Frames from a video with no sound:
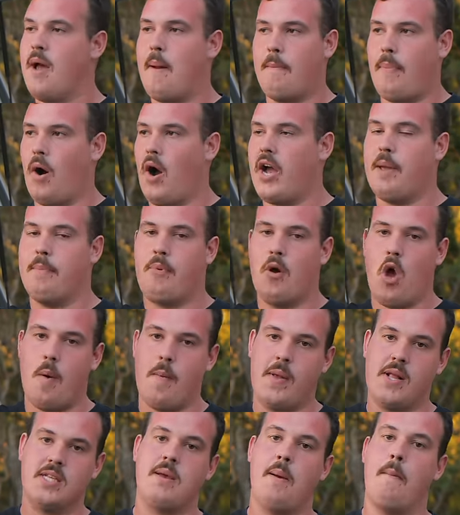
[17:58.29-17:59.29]
Buy your
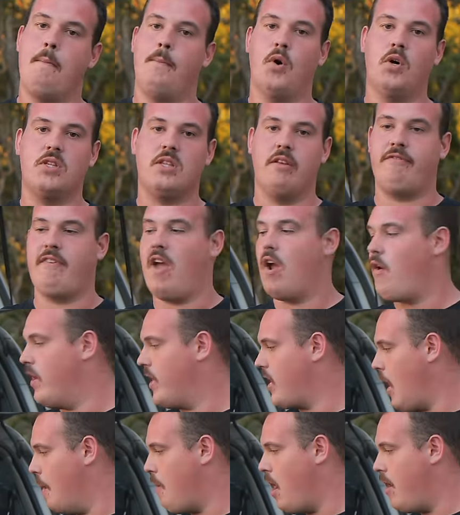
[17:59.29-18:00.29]
permits, book the ferry,
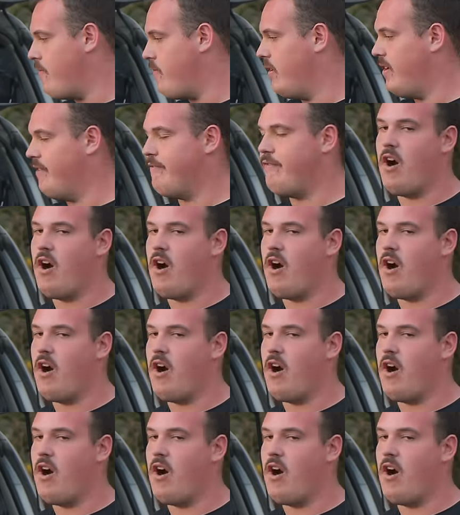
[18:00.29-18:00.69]
come over in your